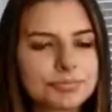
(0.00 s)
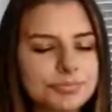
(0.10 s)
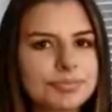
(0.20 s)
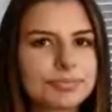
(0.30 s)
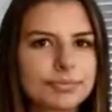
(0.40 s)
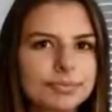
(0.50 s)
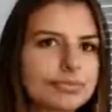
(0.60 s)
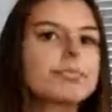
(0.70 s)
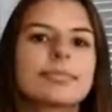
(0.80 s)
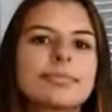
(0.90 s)

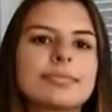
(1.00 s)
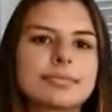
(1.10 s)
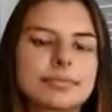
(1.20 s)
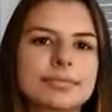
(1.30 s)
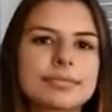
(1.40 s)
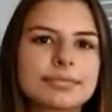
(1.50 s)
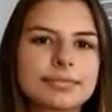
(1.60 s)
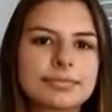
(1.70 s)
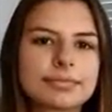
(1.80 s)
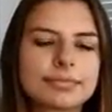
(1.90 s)

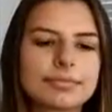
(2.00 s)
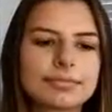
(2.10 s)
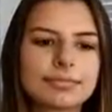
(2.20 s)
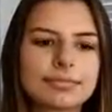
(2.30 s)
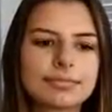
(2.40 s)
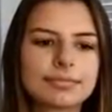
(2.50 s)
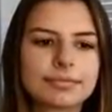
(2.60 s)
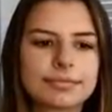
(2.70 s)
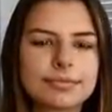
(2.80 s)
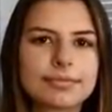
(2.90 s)

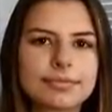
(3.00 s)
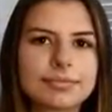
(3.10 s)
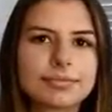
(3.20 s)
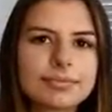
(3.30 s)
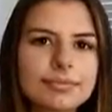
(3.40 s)
This person isn't speaking.